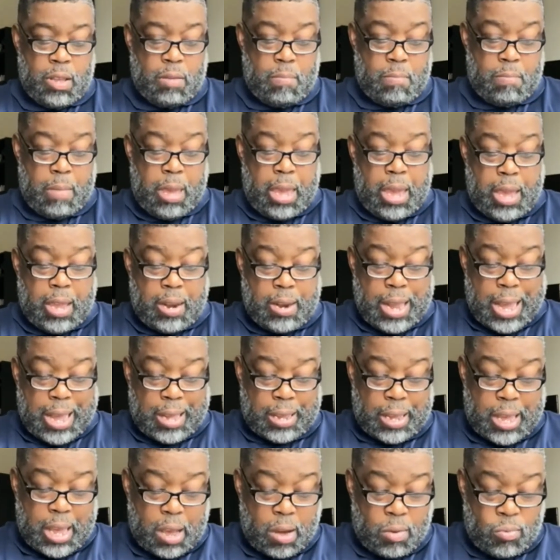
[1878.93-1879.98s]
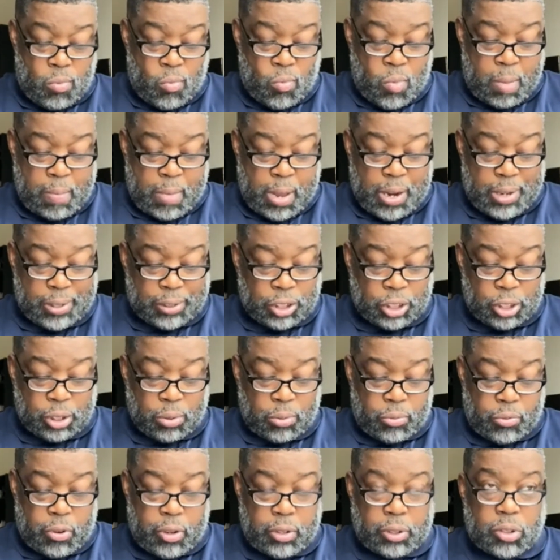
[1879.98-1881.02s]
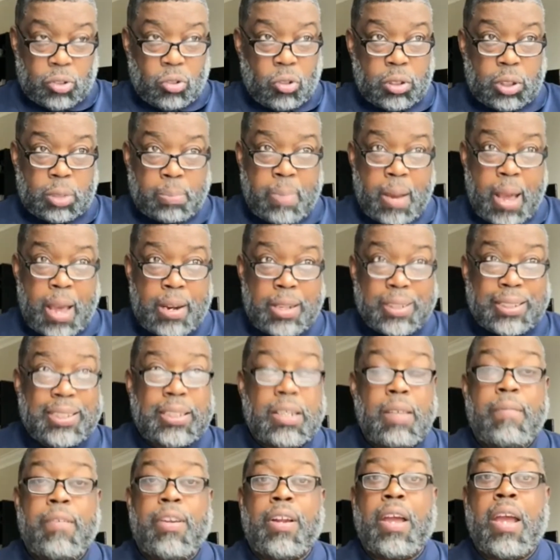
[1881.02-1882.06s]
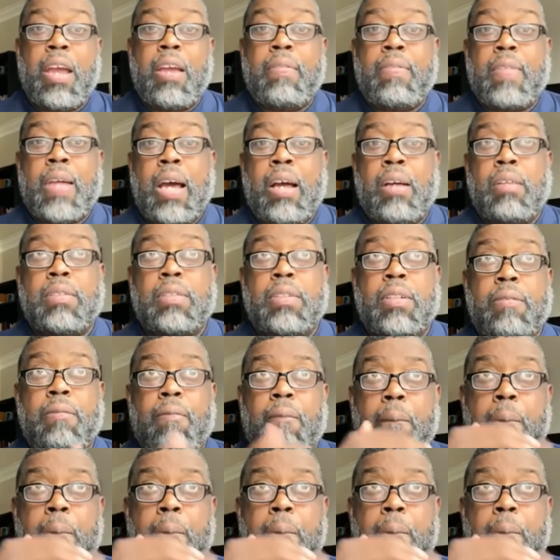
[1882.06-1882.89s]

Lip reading: men, not counting women and children. So it's probably 7,000 to 8,000.